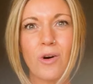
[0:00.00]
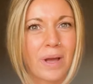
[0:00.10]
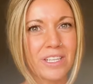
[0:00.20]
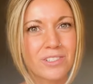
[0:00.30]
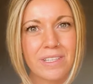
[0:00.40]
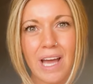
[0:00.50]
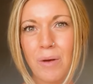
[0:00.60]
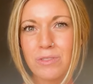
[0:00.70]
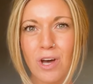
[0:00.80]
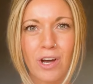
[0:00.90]
occasionally I
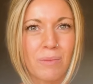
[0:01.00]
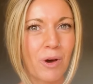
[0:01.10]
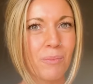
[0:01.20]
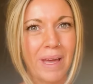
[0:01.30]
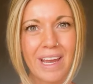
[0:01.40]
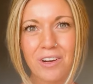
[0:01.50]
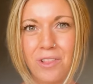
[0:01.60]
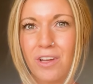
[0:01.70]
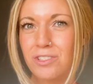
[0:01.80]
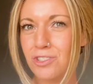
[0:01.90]
will talk about my hair
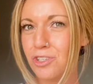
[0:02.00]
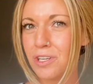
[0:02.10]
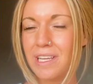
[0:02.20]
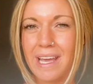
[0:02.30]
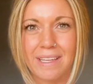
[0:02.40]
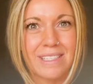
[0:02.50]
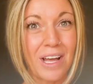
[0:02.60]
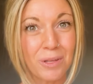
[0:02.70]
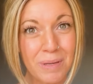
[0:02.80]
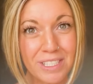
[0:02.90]
loss journey and
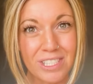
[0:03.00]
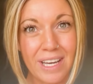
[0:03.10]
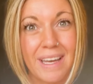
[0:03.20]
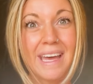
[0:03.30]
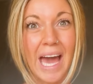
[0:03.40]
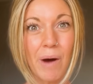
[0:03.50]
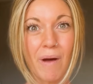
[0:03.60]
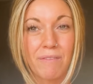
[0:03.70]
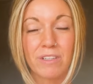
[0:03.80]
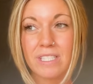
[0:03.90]
alopecia.
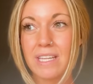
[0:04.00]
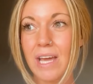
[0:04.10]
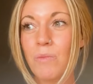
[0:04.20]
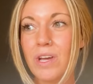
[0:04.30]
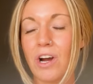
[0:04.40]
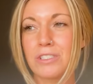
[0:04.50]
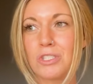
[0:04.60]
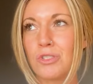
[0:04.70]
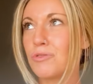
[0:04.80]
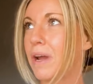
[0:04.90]
However, today we are
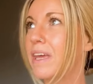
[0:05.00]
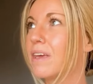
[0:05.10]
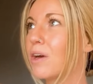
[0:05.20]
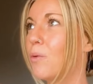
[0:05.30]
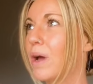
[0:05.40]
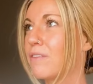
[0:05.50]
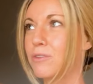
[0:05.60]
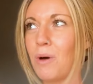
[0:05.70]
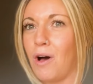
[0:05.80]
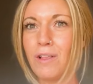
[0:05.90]
straying away
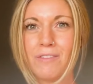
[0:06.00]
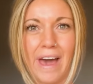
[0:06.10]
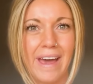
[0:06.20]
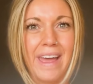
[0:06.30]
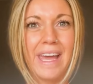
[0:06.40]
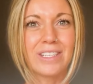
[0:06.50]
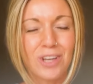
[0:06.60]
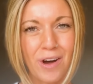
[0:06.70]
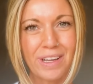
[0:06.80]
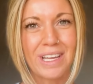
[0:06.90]
from all of that and
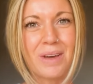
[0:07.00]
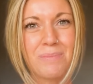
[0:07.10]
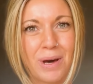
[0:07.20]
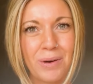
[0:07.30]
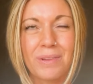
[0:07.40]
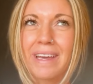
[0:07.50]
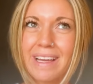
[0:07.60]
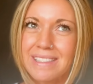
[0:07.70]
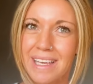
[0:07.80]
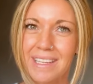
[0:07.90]
talking about, like I
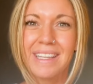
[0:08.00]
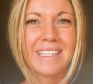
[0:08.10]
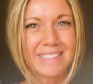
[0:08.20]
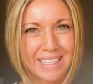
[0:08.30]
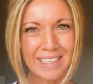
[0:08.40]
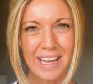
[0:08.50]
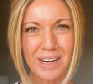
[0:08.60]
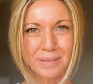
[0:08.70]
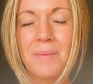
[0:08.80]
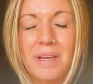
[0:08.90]
said,
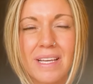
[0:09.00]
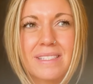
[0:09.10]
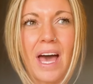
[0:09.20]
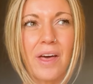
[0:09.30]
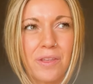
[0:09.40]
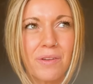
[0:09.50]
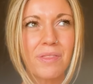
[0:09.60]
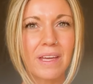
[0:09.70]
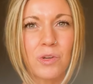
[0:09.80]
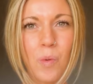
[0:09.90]
skincare. Because other
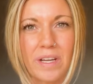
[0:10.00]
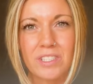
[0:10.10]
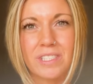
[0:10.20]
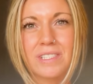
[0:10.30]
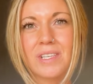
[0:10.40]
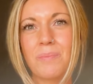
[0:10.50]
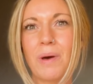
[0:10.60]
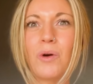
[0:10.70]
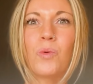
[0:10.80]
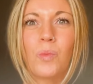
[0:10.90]
than questions
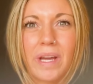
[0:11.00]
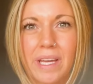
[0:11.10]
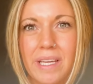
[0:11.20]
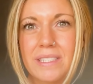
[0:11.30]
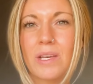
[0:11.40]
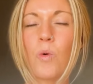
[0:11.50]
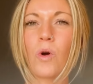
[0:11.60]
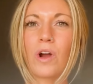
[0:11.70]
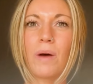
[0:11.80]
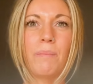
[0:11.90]
about wigs
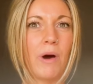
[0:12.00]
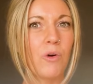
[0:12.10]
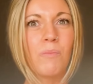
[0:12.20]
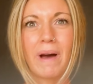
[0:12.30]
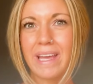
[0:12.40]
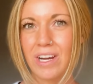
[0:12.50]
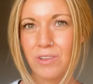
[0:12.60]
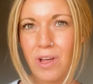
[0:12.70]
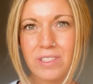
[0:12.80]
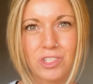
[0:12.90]
or about my hair
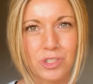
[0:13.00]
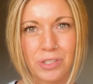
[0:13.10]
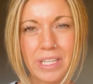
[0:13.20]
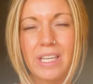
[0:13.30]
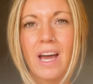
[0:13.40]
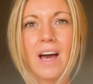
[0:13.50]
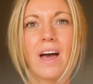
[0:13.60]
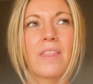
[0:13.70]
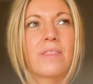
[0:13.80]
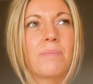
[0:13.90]
loss journey,
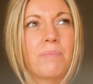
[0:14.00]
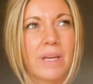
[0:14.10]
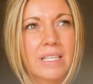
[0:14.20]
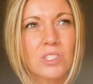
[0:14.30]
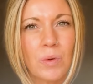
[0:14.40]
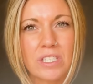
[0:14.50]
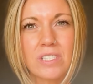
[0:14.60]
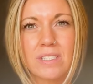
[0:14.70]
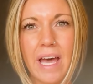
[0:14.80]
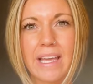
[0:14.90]
the biggest
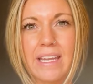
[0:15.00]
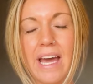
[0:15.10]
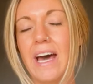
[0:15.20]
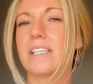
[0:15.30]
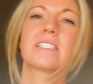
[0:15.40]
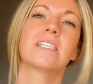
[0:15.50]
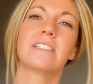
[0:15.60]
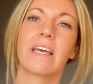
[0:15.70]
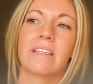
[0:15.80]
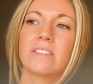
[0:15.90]
questions I get asked
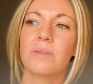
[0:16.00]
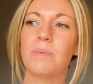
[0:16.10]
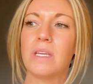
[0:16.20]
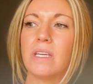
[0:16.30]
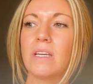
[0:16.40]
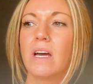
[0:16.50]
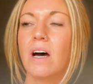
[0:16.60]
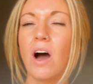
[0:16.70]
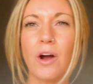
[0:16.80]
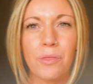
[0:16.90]
tend to be,
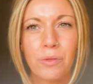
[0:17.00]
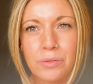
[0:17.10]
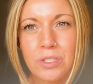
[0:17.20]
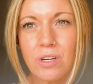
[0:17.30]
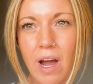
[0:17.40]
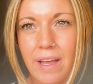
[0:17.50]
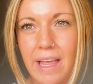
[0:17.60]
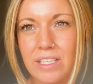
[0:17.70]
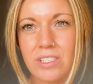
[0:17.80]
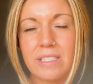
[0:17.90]
are those your
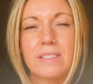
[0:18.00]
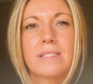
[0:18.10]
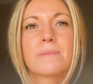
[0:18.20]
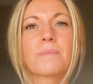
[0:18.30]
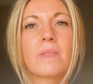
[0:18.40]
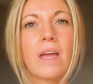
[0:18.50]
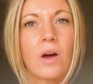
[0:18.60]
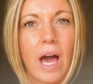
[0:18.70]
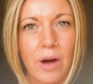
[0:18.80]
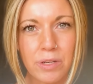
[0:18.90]
eyelashes?
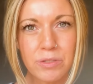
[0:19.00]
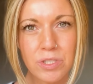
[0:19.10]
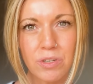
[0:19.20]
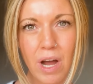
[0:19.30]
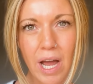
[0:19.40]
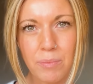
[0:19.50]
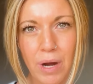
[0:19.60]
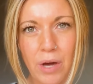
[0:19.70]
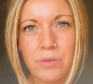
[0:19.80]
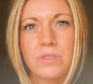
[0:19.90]
How do you do your
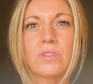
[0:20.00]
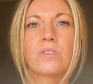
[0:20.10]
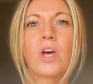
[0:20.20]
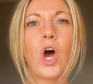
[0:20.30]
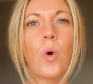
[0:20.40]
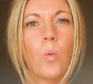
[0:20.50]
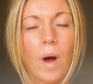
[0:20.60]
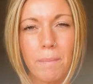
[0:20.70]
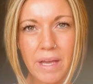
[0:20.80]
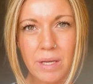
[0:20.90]
eyebrows?
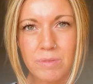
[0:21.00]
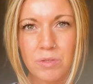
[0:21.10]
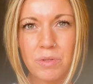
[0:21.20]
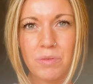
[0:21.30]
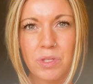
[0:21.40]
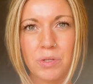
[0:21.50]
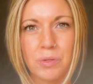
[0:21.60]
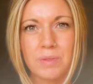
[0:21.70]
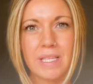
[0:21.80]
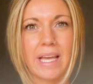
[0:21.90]
What makeup do you
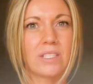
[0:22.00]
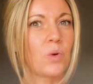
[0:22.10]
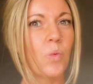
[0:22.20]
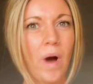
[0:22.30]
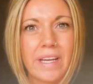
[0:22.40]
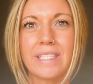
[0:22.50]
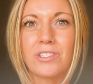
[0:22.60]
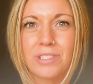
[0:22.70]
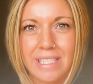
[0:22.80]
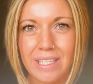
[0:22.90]
use? And what is
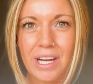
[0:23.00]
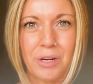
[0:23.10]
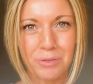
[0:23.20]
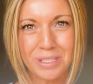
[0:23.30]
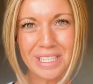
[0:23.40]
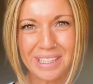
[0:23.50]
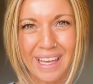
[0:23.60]
your skincare routine